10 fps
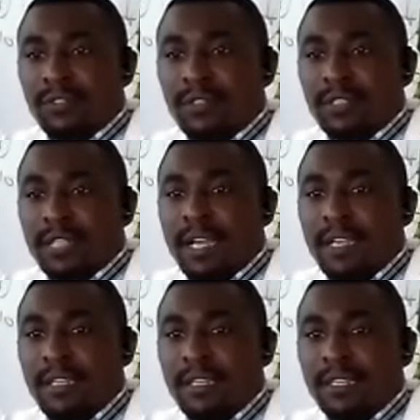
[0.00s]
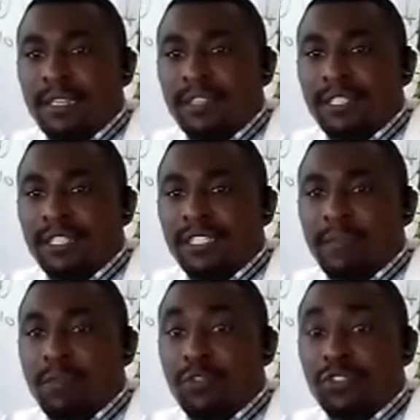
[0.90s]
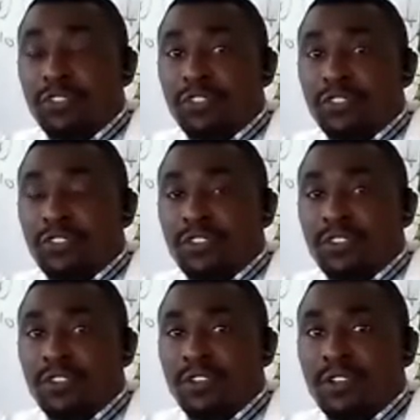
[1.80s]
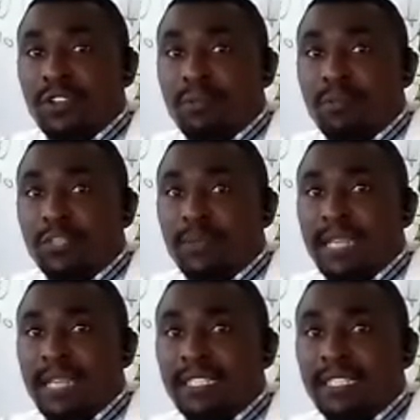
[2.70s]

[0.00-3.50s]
Yeah, this is the moss plant.